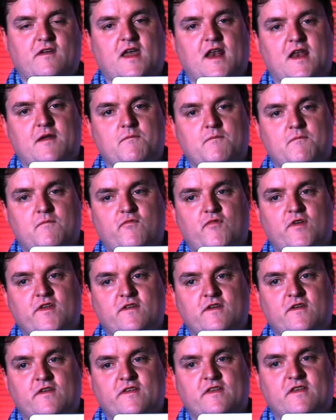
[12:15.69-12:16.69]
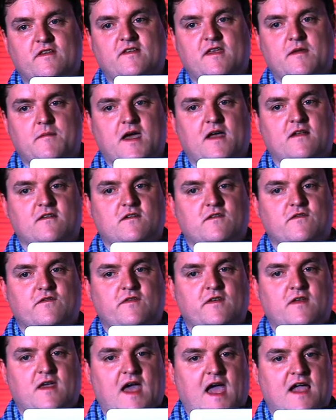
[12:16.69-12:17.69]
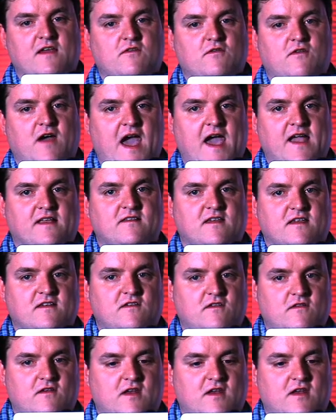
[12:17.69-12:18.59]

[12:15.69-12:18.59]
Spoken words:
and it reduces the amount of actual access you